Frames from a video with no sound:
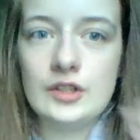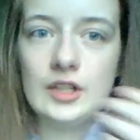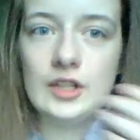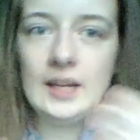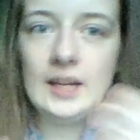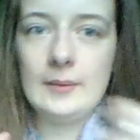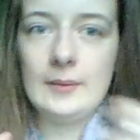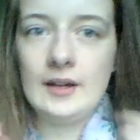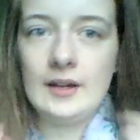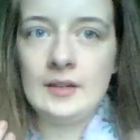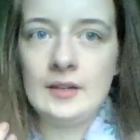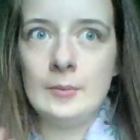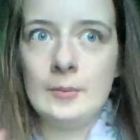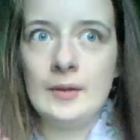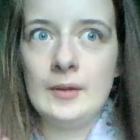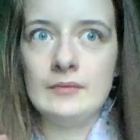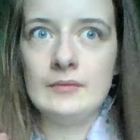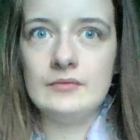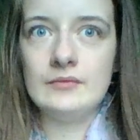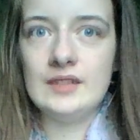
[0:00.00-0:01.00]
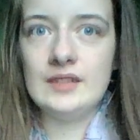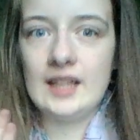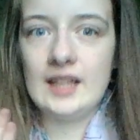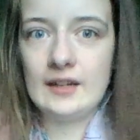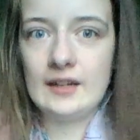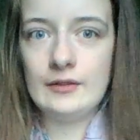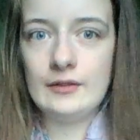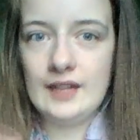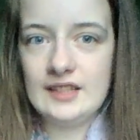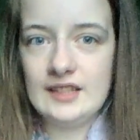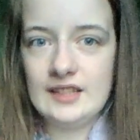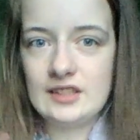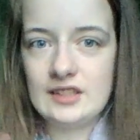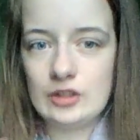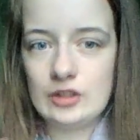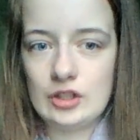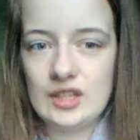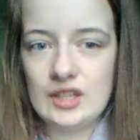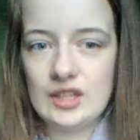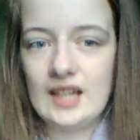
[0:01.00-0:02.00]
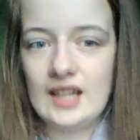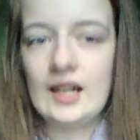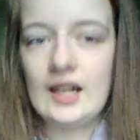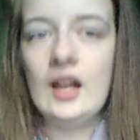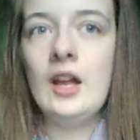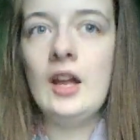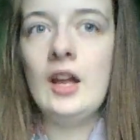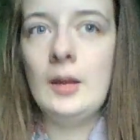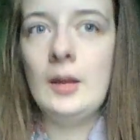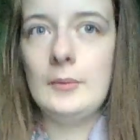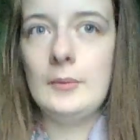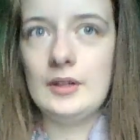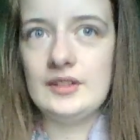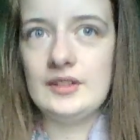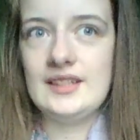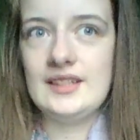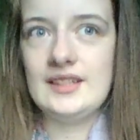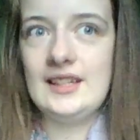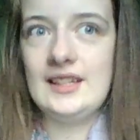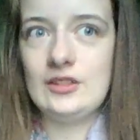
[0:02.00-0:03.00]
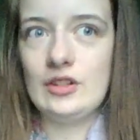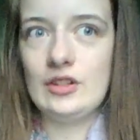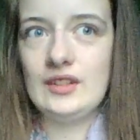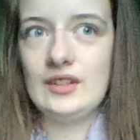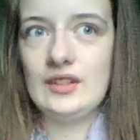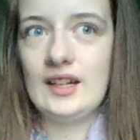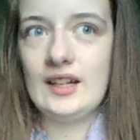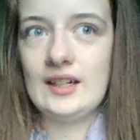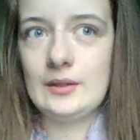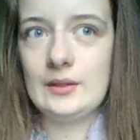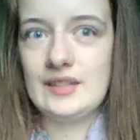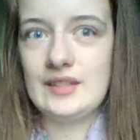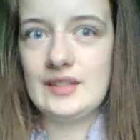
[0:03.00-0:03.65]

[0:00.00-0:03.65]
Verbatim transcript: like face has gone darker because it's gone dark outside and now it's written.